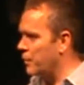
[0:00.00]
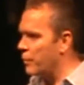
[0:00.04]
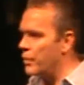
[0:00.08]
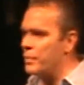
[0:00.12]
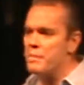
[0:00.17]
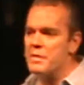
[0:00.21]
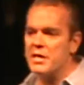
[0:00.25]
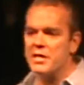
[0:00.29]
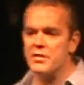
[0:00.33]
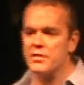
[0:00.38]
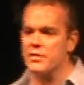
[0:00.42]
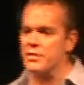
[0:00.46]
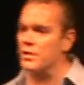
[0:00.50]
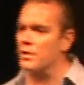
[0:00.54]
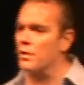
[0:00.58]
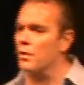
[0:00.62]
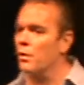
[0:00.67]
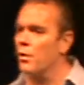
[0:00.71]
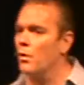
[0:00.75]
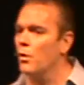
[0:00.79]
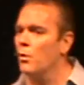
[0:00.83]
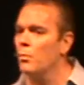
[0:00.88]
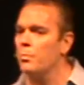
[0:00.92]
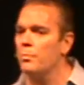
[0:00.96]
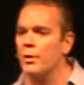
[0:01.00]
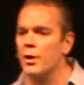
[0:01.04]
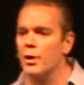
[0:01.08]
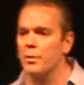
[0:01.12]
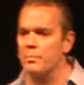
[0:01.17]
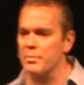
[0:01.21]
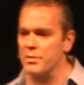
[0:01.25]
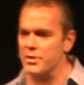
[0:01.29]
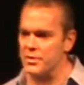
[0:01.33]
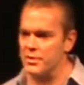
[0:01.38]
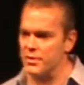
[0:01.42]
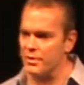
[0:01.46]
We miss the whole
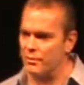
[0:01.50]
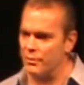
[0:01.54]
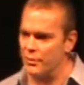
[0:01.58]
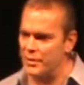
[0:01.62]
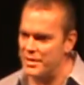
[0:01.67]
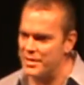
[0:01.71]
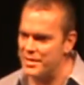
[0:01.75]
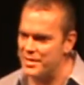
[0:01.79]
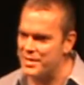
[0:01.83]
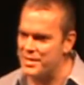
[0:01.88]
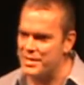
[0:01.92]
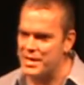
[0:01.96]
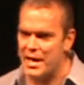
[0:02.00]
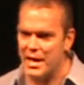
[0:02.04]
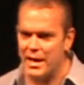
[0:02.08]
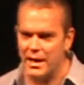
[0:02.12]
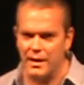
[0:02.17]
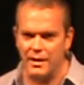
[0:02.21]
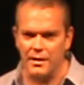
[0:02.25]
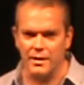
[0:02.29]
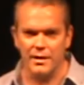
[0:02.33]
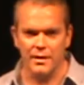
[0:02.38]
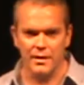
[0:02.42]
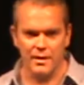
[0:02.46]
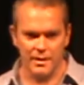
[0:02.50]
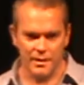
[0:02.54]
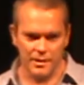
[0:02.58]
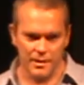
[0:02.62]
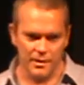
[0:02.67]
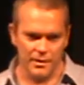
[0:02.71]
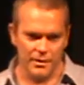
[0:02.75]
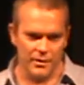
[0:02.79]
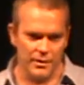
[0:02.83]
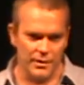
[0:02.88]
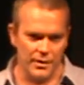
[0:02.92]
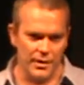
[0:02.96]
purpose if we stay
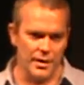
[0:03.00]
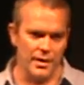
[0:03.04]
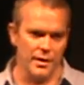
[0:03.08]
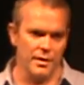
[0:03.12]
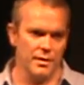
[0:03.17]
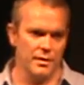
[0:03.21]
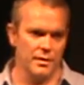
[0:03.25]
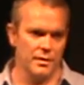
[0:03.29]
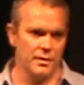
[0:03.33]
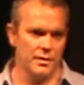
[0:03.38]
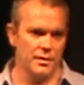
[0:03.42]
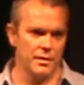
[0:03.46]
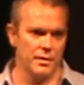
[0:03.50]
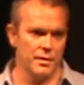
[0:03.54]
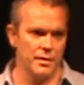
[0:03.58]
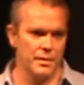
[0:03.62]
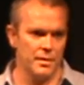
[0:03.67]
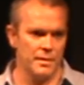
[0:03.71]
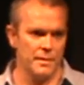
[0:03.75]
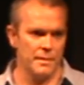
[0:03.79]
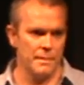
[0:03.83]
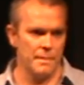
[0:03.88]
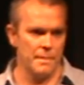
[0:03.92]
there.